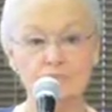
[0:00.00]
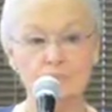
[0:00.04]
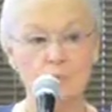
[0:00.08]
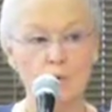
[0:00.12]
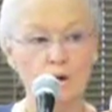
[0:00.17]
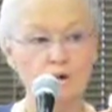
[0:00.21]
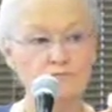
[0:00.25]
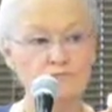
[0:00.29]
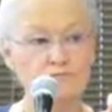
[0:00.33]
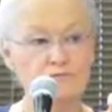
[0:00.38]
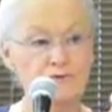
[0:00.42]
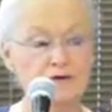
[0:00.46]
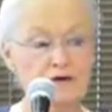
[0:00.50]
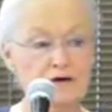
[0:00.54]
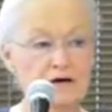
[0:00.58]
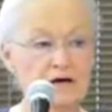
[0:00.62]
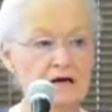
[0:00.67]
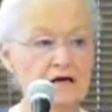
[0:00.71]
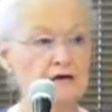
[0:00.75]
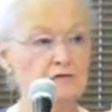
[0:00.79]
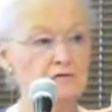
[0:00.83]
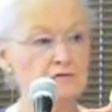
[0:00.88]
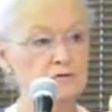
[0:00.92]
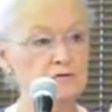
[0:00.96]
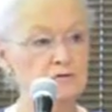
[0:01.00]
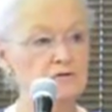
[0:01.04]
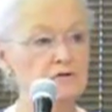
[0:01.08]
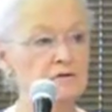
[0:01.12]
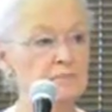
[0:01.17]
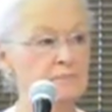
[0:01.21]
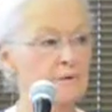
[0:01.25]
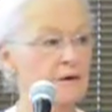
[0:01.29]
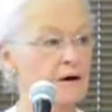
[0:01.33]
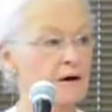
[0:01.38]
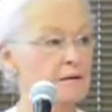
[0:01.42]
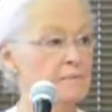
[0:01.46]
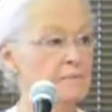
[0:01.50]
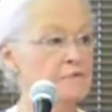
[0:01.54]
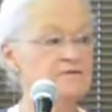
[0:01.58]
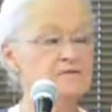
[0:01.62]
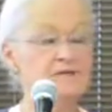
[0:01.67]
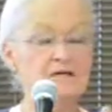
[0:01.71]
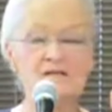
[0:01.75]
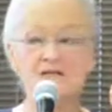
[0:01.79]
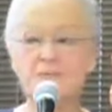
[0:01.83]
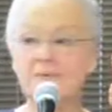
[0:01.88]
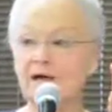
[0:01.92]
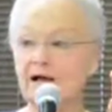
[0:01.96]
one foot in two departments,
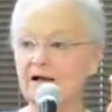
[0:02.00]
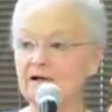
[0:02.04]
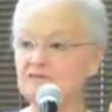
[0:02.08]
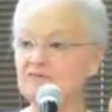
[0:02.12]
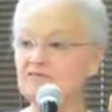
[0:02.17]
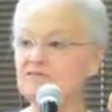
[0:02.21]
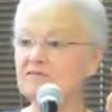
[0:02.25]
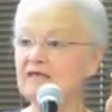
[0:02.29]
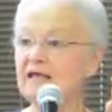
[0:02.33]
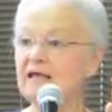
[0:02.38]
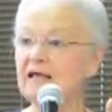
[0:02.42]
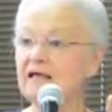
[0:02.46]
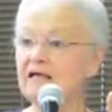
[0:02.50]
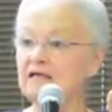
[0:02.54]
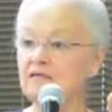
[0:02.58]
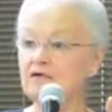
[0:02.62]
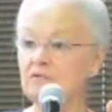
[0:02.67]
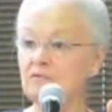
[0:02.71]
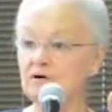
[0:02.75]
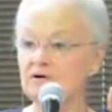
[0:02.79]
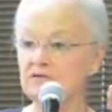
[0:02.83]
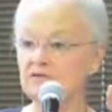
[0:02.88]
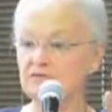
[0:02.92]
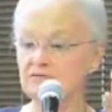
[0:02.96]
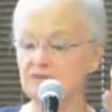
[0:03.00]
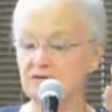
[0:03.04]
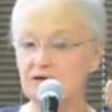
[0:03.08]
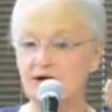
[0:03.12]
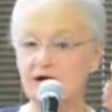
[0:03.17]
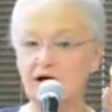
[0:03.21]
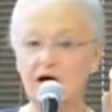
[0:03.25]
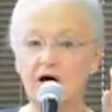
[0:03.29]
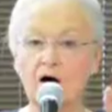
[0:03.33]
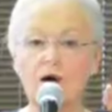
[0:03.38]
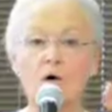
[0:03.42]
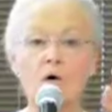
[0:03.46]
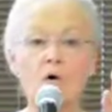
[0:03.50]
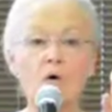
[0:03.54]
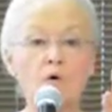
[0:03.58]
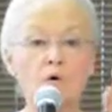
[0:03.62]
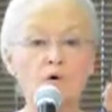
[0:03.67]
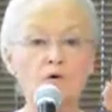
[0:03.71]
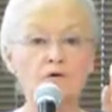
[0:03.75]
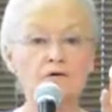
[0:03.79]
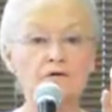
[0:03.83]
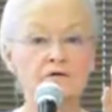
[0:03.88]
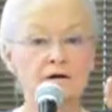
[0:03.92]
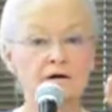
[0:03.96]
that's about as tenuous a
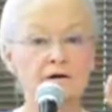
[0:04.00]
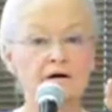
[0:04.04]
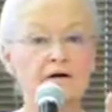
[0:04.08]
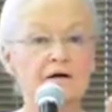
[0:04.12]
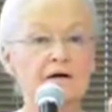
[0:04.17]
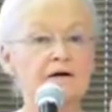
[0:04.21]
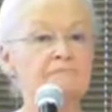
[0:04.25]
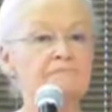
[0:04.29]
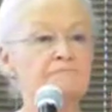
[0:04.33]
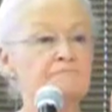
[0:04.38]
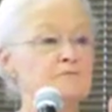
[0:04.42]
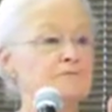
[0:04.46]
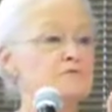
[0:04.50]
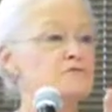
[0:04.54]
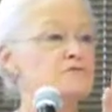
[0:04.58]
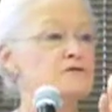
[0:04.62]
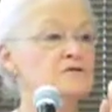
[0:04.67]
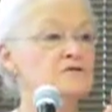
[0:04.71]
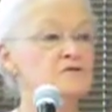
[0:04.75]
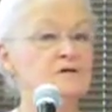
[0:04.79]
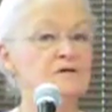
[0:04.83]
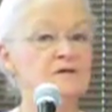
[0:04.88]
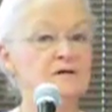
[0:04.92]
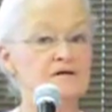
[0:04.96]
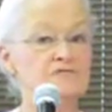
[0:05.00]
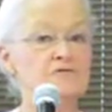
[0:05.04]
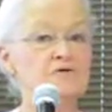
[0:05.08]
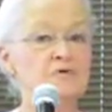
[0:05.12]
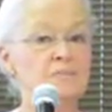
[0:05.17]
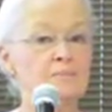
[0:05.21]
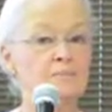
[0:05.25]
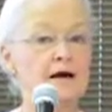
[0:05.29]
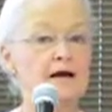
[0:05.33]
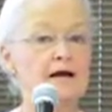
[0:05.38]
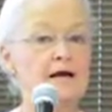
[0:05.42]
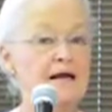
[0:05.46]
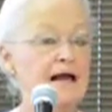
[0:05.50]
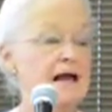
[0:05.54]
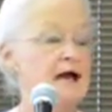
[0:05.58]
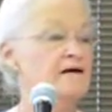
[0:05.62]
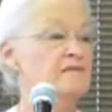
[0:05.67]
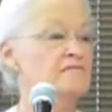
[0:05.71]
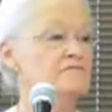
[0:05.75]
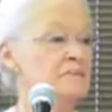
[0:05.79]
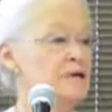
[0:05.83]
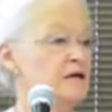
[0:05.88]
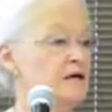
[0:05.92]
hold on a position as you might have,